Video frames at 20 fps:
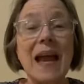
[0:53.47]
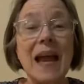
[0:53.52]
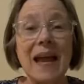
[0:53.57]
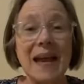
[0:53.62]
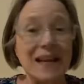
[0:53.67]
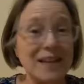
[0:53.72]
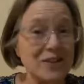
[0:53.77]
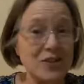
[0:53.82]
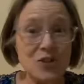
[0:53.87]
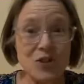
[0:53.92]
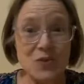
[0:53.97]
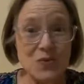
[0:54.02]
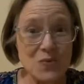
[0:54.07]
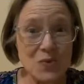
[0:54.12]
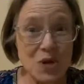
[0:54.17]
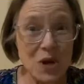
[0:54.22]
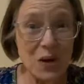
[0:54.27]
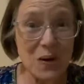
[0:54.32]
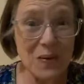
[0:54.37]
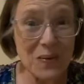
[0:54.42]
as you
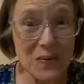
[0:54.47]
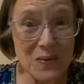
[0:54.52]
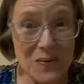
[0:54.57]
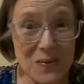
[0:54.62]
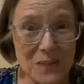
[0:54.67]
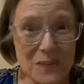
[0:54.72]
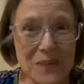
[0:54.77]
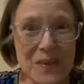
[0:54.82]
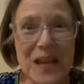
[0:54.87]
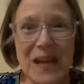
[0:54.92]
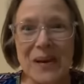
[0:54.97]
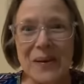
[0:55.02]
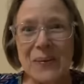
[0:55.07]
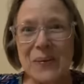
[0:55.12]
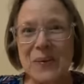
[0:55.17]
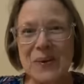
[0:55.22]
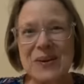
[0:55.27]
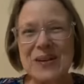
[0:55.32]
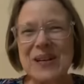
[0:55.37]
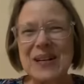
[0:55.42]
know,
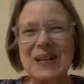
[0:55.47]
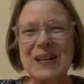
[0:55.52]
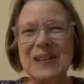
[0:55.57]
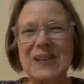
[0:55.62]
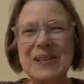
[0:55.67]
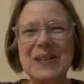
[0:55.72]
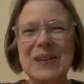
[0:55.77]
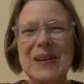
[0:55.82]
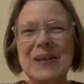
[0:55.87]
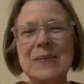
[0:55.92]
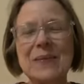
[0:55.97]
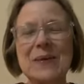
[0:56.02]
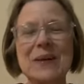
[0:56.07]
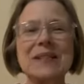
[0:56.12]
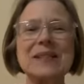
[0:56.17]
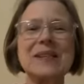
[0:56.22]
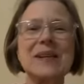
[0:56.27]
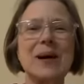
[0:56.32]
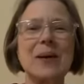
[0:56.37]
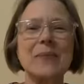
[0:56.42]
we're going to look at
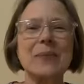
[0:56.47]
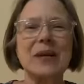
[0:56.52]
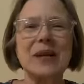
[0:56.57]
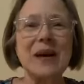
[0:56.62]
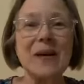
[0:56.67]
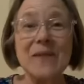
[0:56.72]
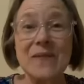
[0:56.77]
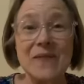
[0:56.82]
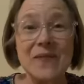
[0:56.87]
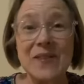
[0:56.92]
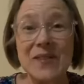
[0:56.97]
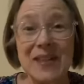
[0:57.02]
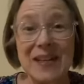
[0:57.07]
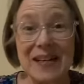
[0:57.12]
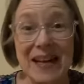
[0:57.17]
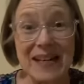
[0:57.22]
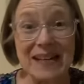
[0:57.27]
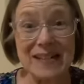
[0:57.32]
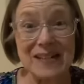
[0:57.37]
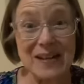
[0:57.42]
what's coming up for the
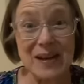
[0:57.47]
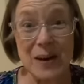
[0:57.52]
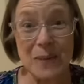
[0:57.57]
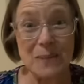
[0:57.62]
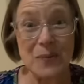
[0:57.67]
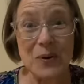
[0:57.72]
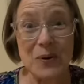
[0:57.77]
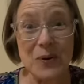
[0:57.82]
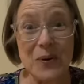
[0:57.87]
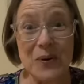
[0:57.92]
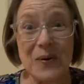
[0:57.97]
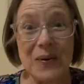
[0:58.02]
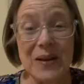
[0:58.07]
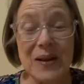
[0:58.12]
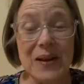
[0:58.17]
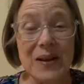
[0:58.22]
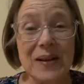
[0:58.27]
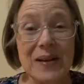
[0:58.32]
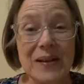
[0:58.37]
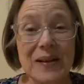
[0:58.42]
next couple
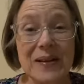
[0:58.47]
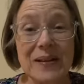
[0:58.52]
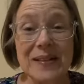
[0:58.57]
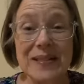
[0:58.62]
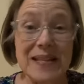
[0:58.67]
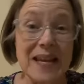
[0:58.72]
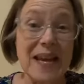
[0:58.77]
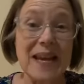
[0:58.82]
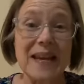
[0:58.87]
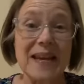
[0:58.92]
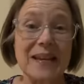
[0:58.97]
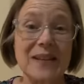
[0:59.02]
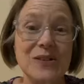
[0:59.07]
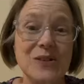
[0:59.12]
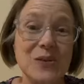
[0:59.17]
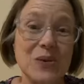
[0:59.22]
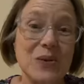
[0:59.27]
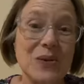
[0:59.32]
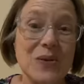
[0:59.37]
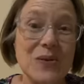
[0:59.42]

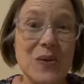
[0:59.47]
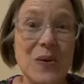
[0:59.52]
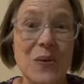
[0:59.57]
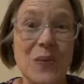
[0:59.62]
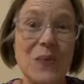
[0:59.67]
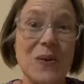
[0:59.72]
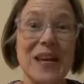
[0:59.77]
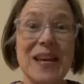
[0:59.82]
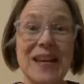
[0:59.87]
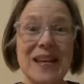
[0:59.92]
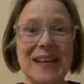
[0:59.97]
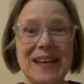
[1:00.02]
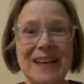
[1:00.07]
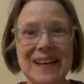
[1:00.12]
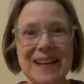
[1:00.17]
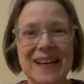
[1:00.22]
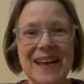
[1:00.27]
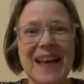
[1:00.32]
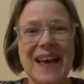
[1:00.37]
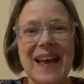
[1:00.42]
days or the
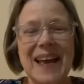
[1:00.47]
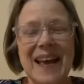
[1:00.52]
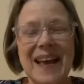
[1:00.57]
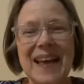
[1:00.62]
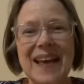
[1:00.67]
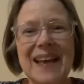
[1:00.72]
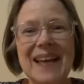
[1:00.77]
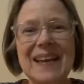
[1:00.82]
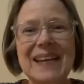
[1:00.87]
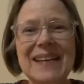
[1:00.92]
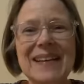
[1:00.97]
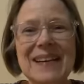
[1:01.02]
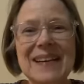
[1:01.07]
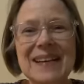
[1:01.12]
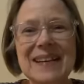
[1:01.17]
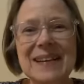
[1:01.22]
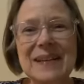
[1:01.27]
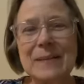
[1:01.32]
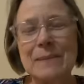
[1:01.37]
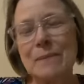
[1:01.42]
week.
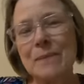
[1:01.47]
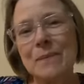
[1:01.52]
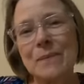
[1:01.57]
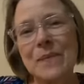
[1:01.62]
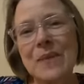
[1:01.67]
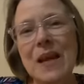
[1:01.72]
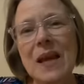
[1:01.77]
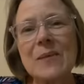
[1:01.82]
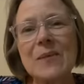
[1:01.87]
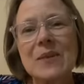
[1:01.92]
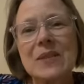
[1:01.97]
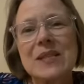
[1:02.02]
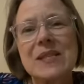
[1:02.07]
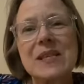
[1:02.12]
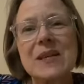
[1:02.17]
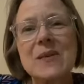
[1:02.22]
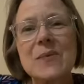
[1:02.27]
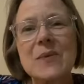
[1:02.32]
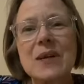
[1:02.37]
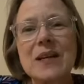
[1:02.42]
And we'll
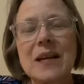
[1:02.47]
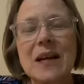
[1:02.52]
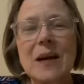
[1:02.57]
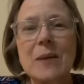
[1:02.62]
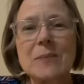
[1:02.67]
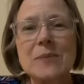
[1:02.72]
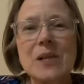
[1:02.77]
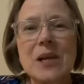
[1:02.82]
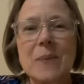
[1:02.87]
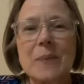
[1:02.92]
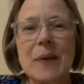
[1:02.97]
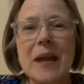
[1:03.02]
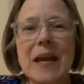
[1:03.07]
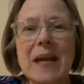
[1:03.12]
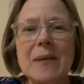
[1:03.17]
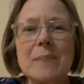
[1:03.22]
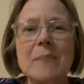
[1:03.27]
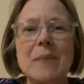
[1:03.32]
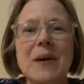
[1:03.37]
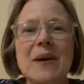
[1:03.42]
see what comes up.
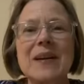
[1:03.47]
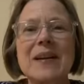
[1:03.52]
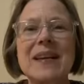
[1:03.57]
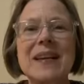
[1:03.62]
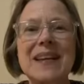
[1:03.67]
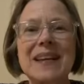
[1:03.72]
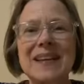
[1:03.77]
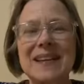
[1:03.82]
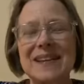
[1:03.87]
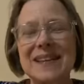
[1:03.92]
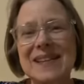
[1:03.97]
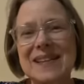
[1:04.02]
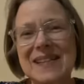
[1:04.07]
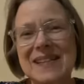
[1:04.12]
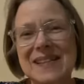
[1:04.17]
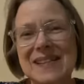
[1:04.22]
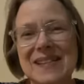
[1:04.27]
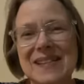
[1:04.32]
Hey, Marty, good to